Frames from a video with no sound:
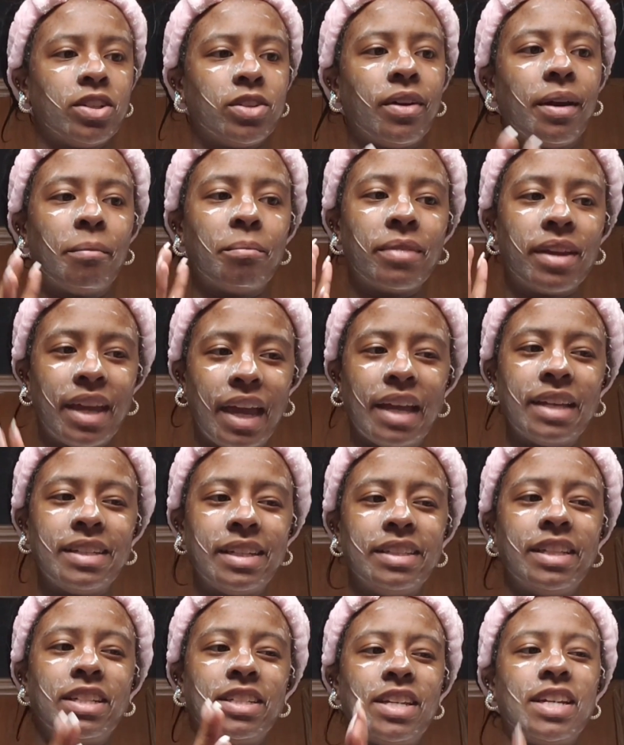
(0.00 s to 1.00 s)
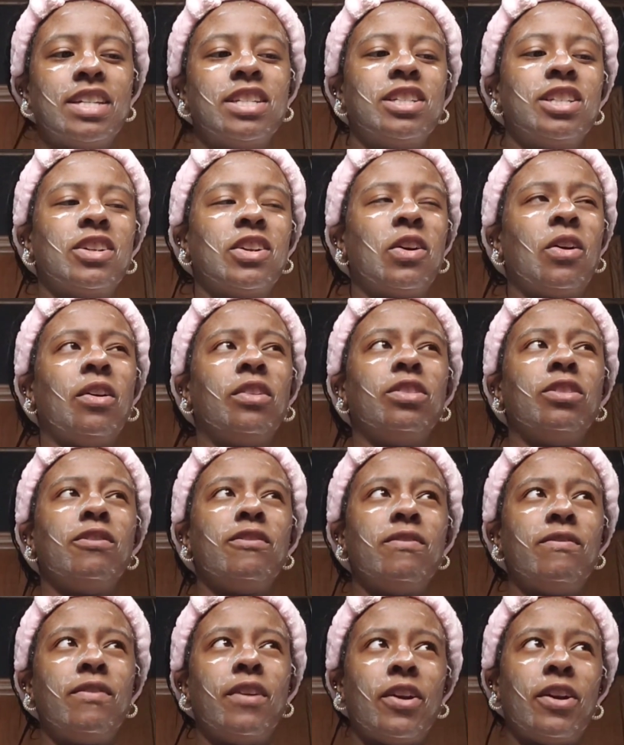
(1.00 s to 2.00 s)
So I'm guessing they changed it on the
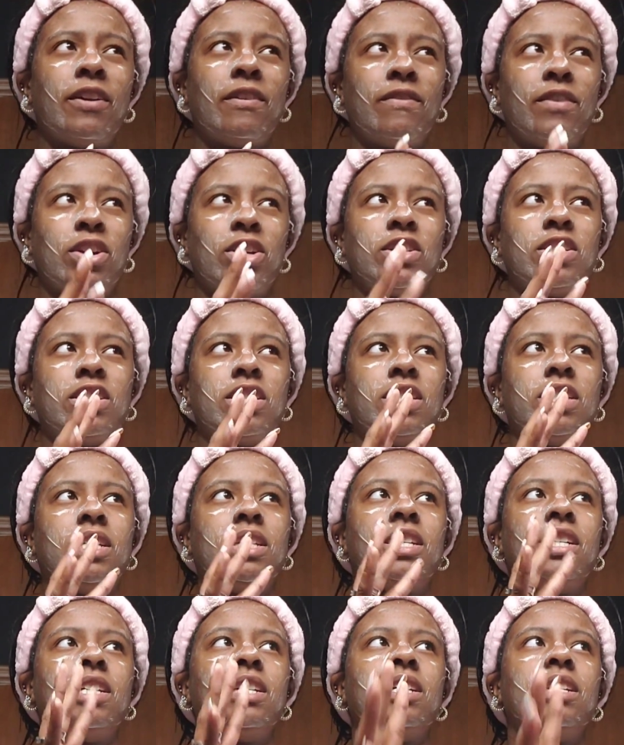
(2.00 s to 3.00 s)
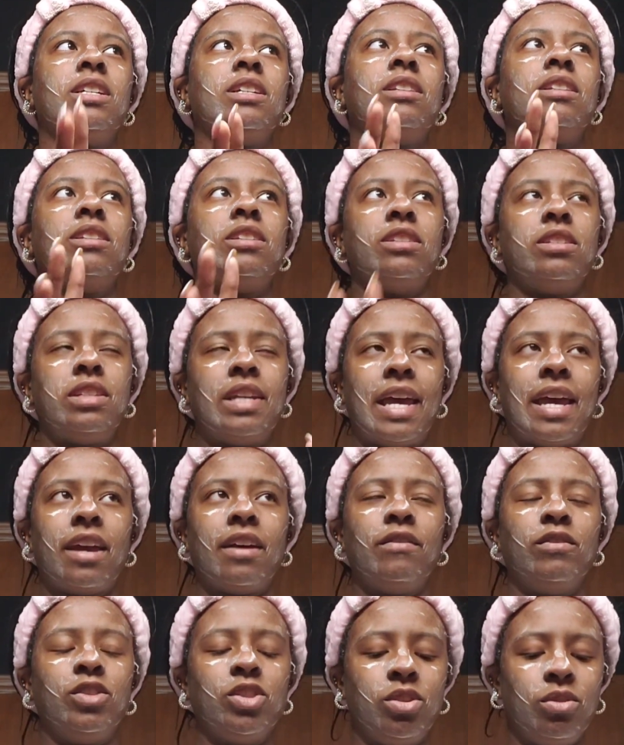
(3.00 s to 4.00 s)
very first day
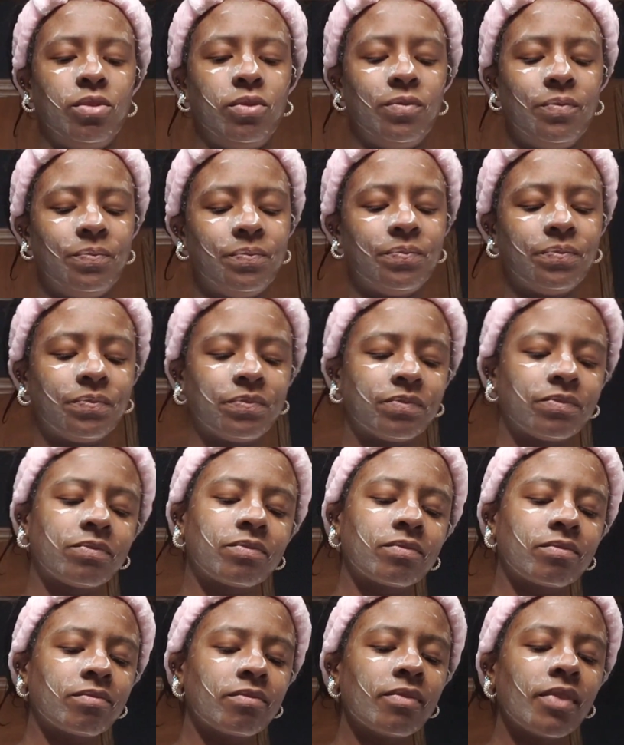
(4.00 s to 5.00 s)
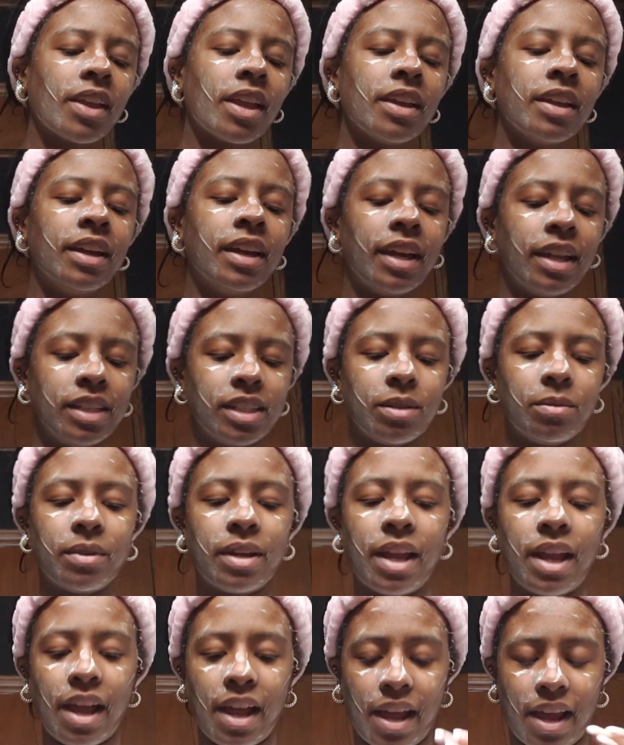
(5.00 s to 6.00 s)
of June. And someone
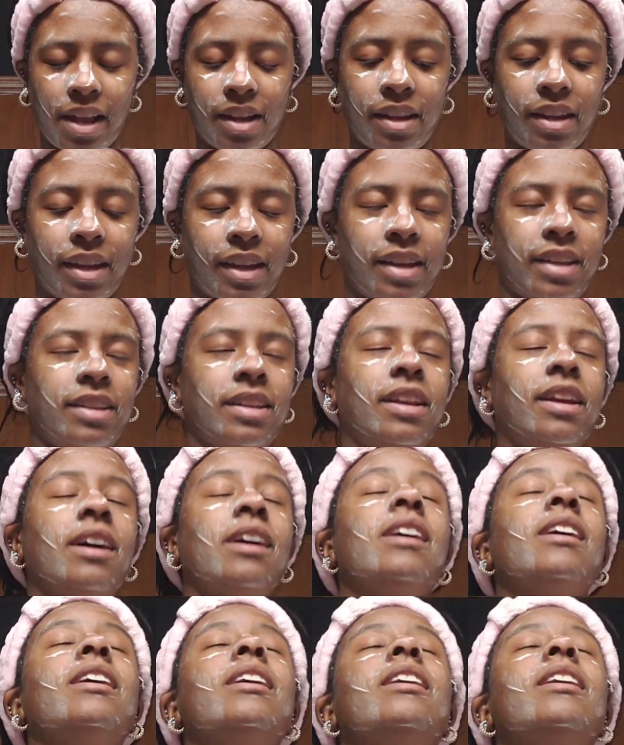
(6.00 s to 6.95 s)
had, like I said,